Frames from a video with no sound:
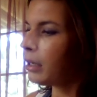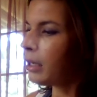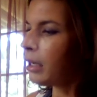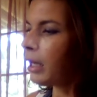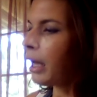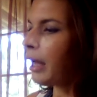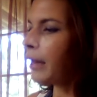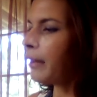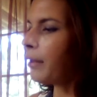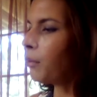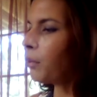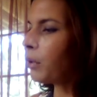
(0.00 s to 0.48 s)

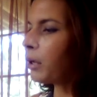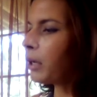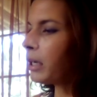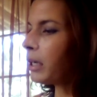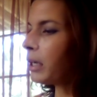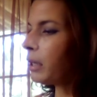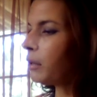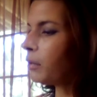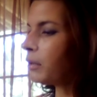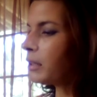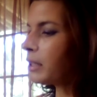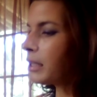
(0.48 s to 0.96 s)
and then we're going
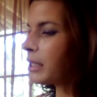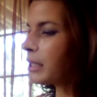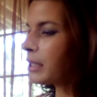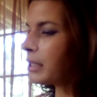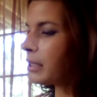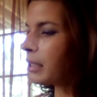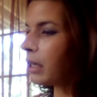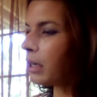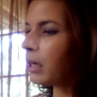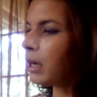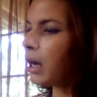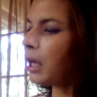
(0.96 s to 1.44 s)
to, this isn't
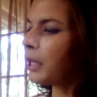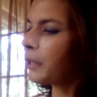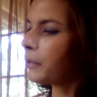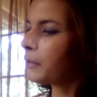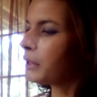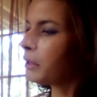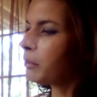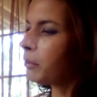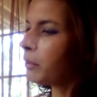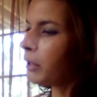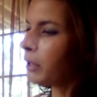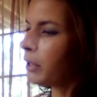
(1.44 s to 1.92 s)
a
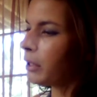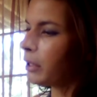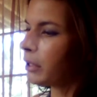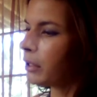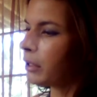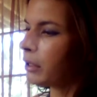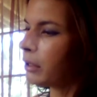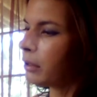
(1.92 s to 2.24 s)
coloring book.